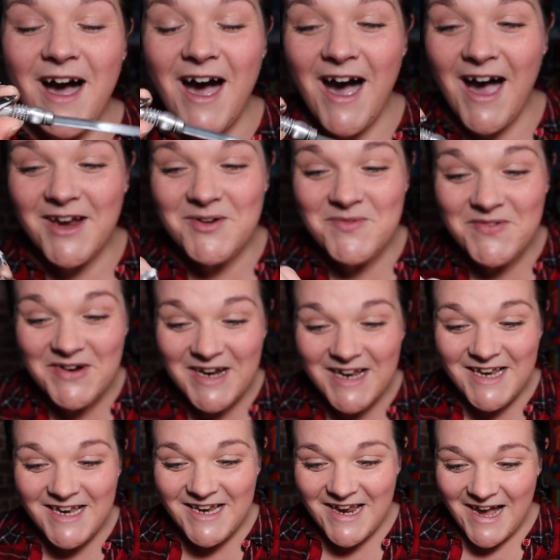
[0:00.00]
I
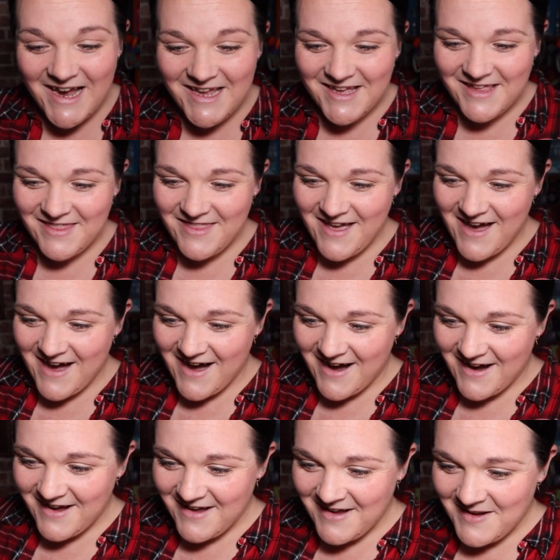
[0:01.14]
really like
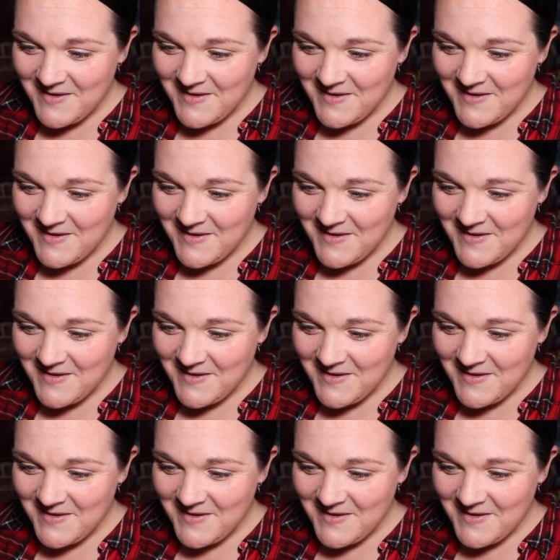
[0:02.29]
that.